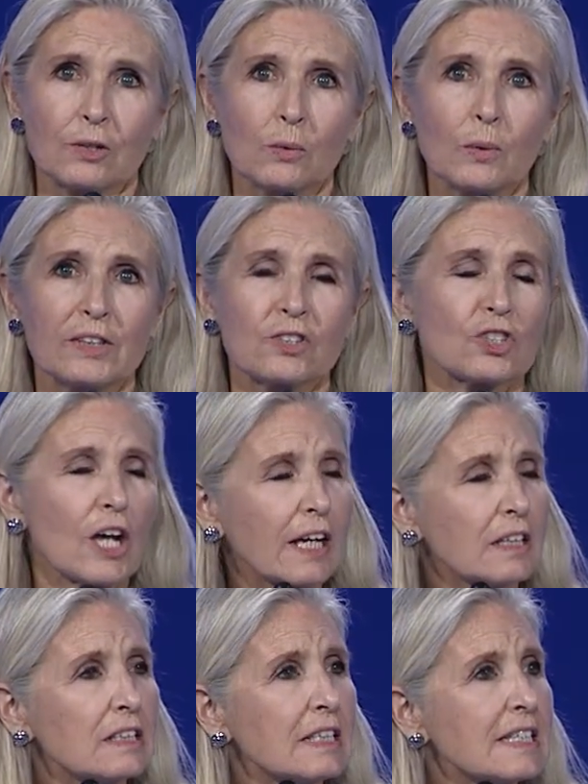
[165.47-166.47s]
with
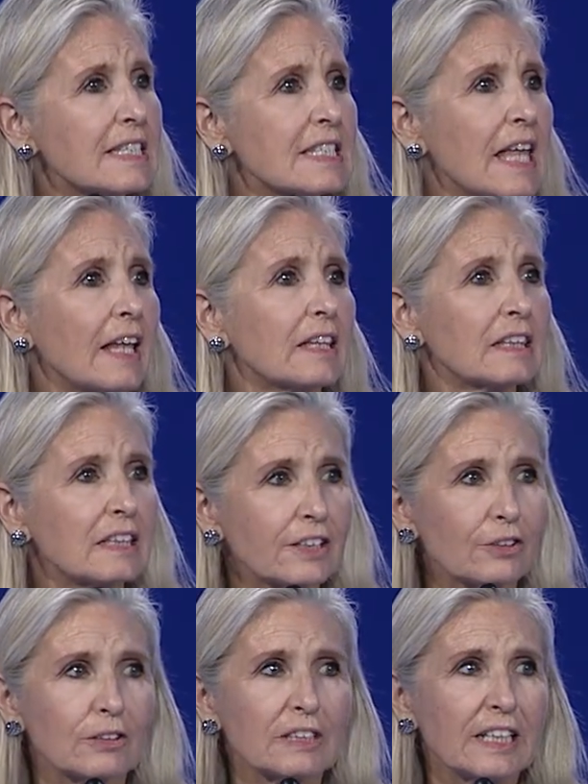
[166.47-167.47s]
checklists that
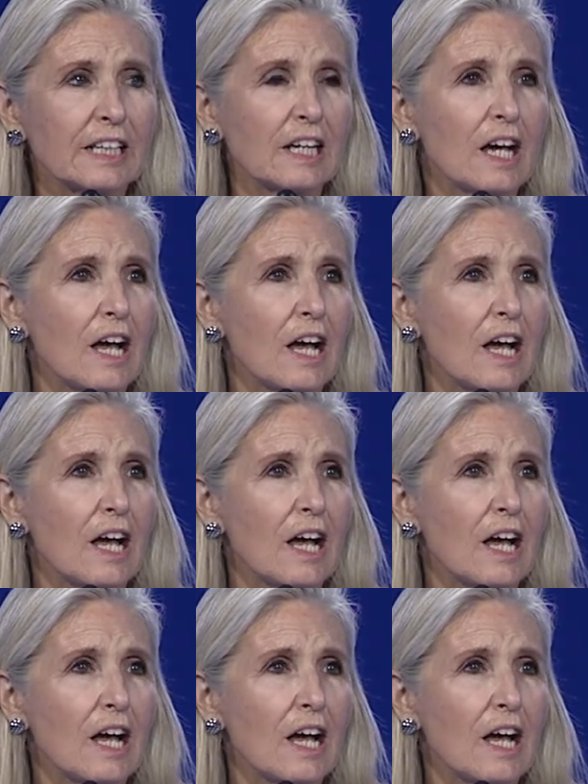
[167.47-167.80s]
literally